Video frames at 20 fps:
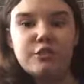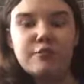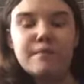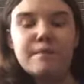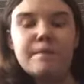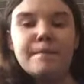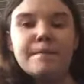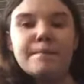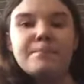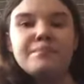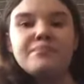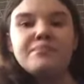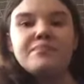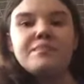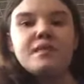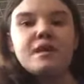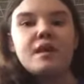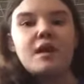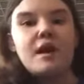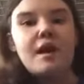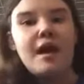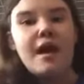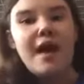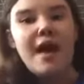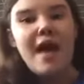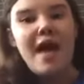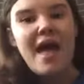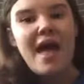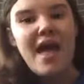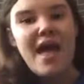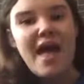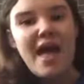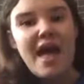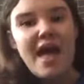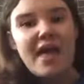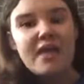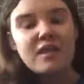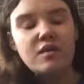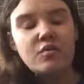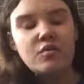
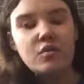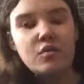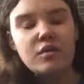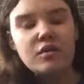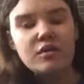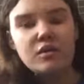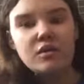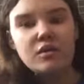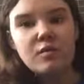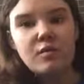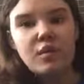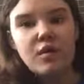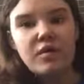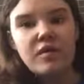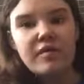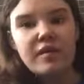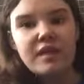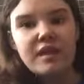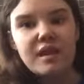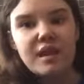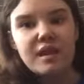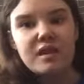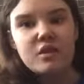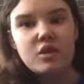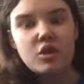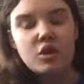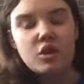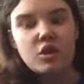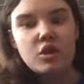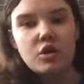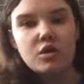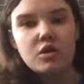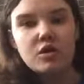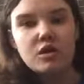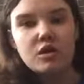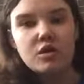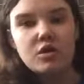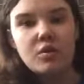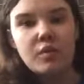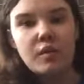And of course, the movie then
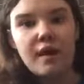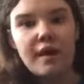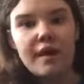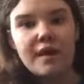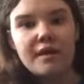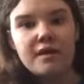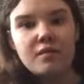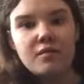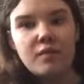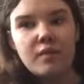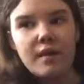turns into what,